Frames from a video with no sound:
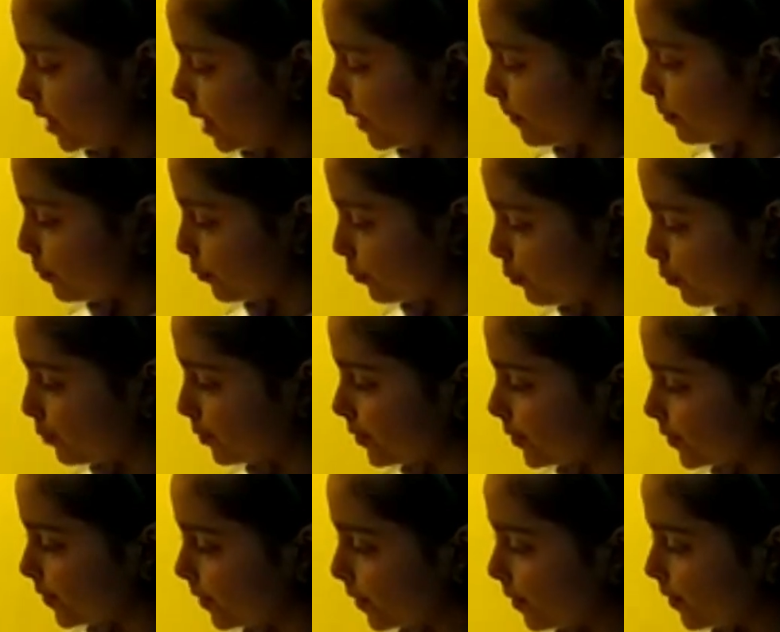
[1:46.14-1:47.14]
with deep
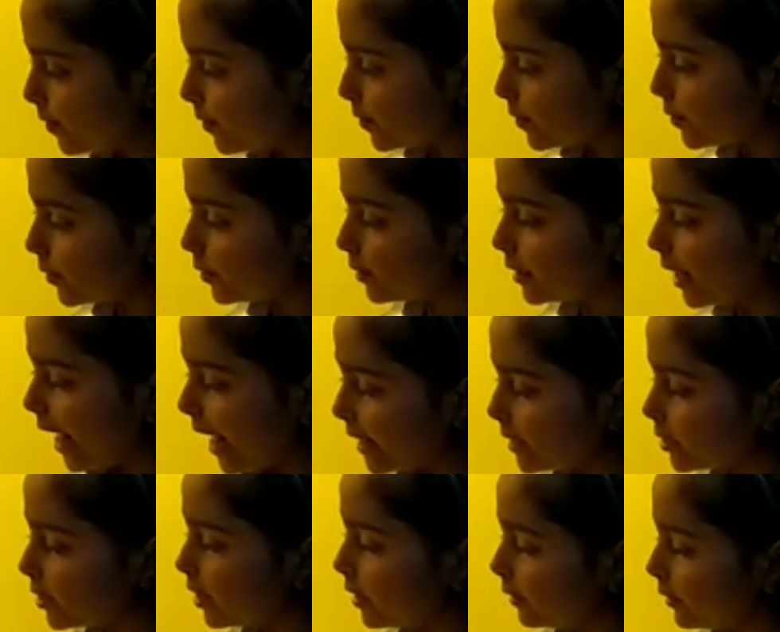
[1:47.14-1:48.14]
roots so
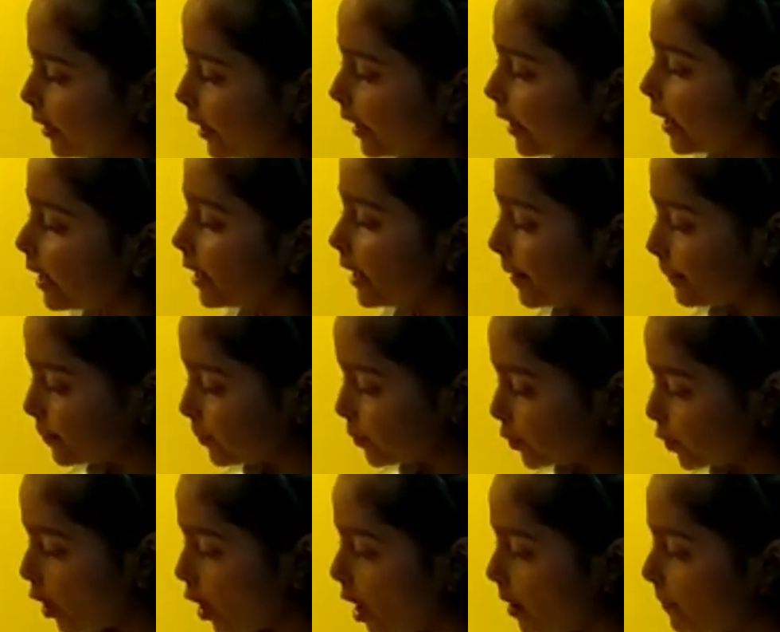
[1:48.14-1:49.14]
that they can
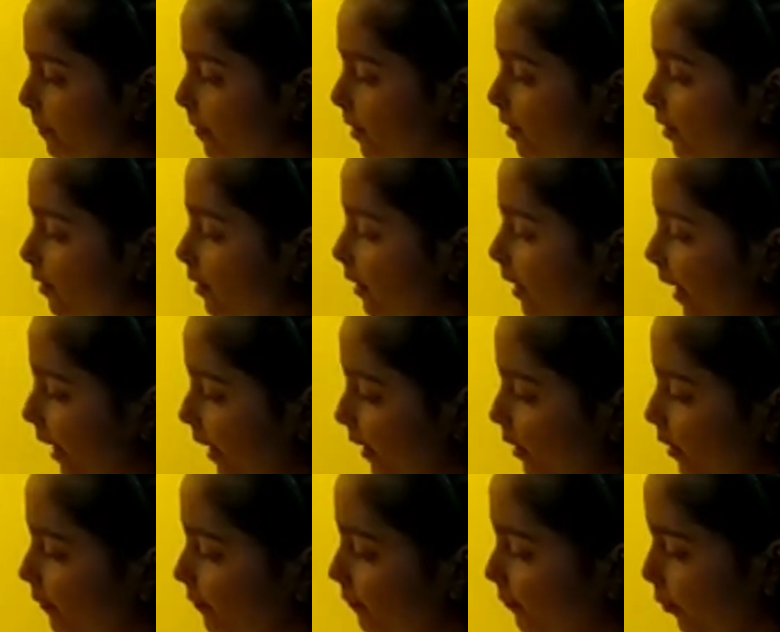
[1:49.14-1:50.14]
absorb
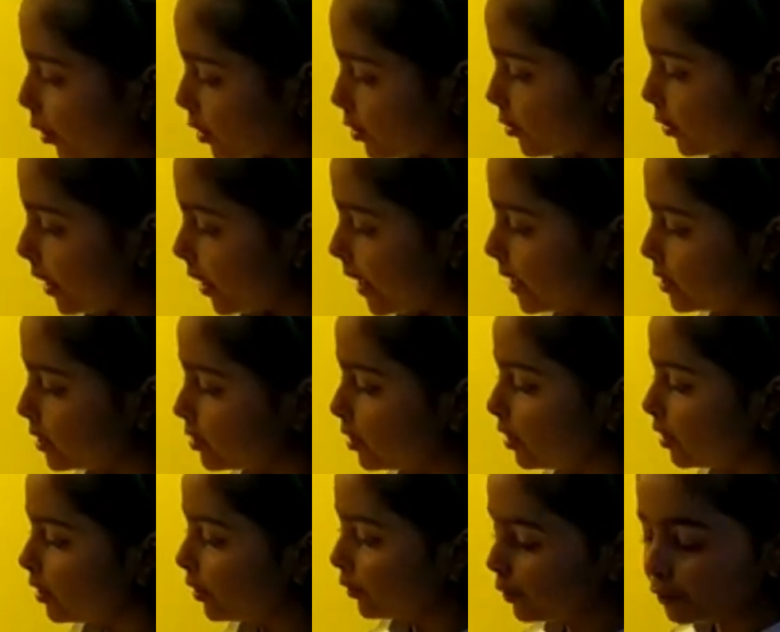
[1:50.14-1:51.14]
enough water and
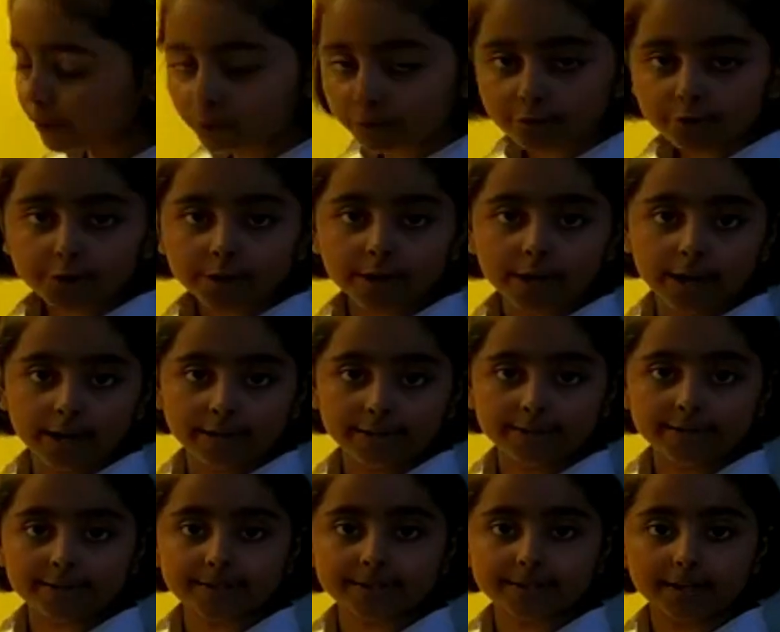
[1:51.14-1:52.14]

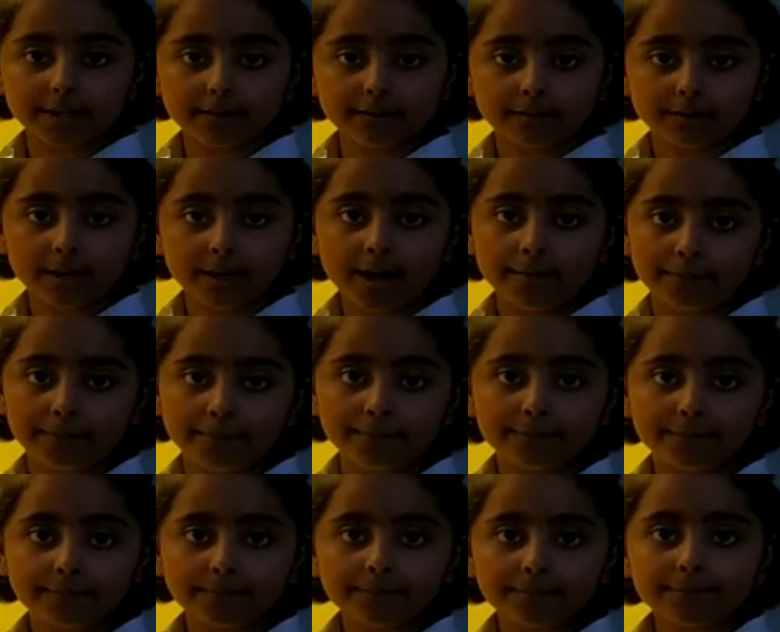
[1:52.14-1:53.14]
nutrients in them.
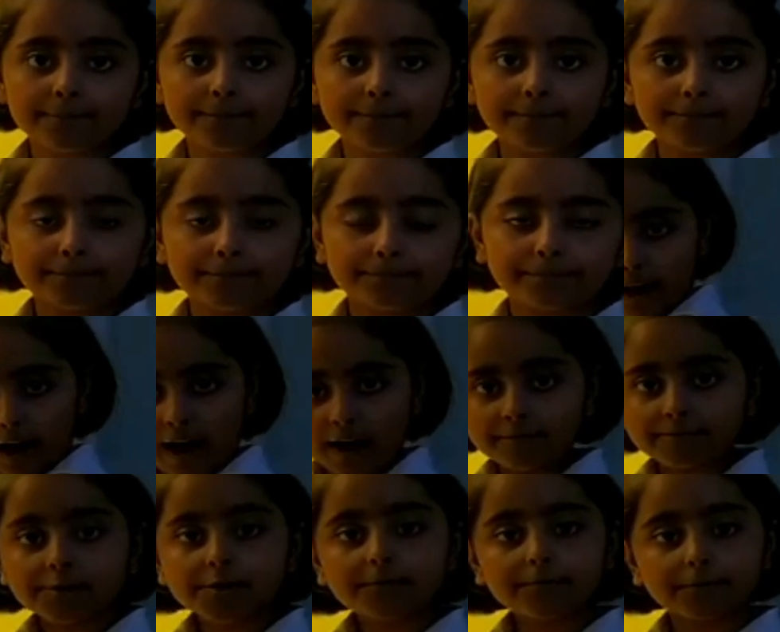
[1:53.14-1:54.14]

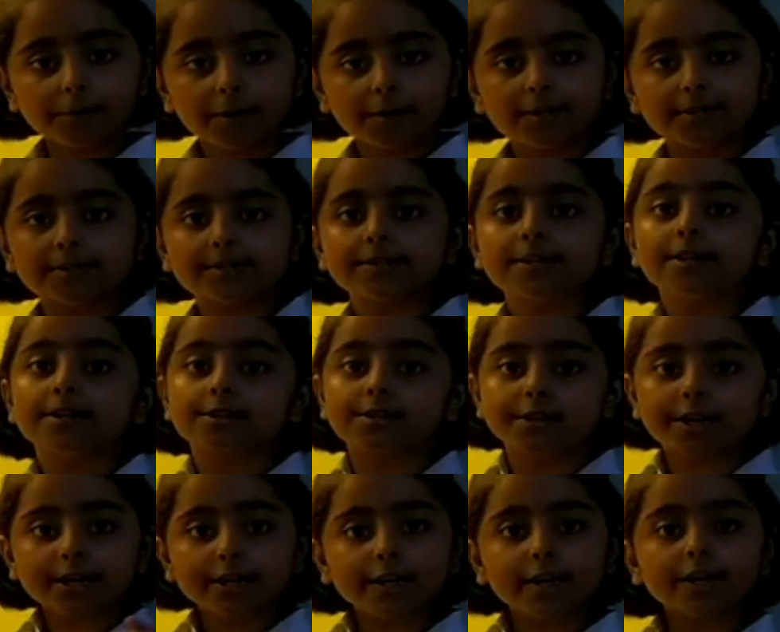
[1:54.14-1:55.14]
Afterwards,
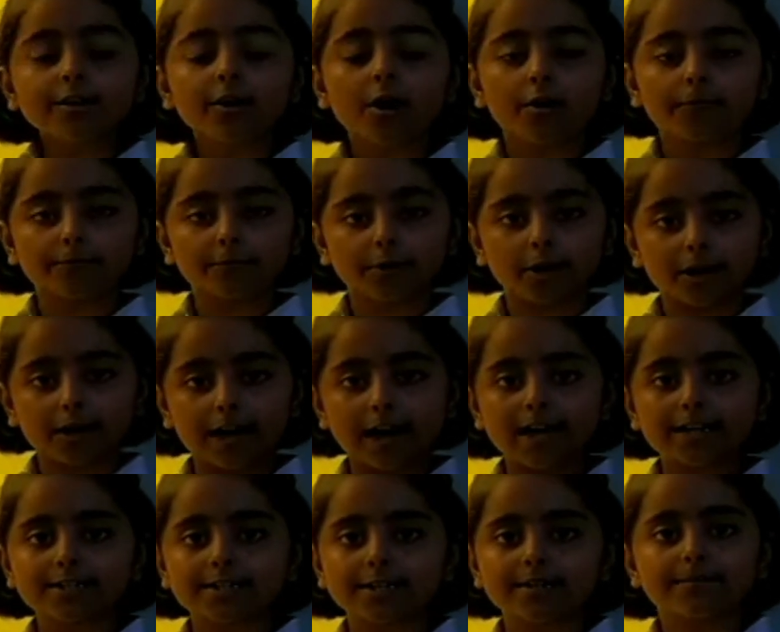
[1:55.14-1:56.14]
take care of your
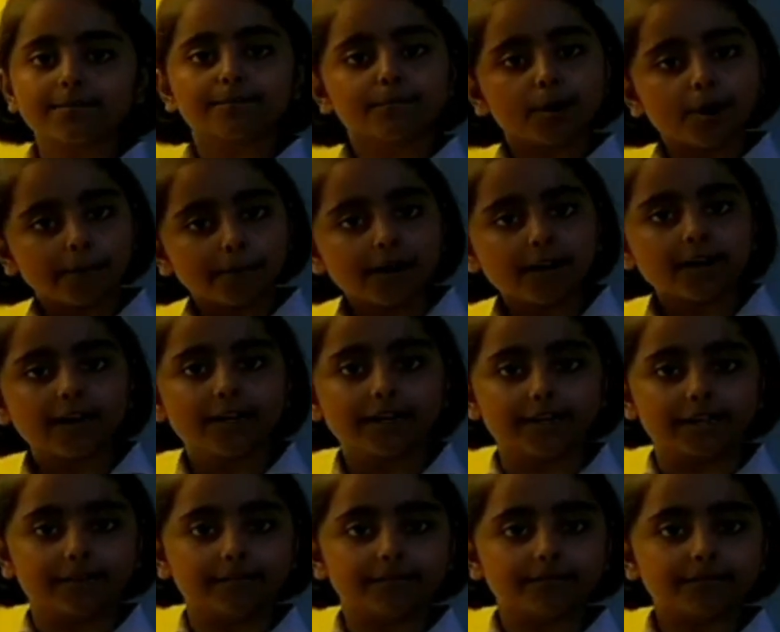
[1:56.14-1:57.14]
garden
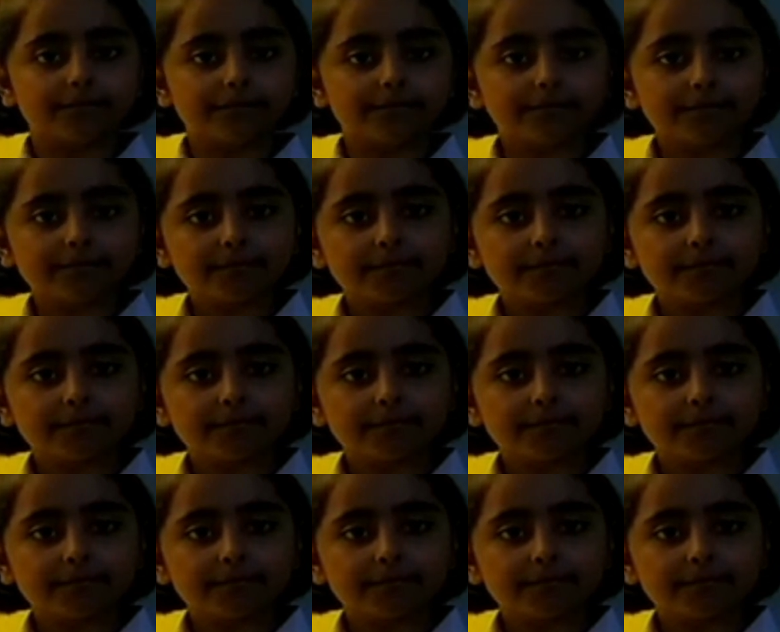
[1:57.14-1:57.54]
properly.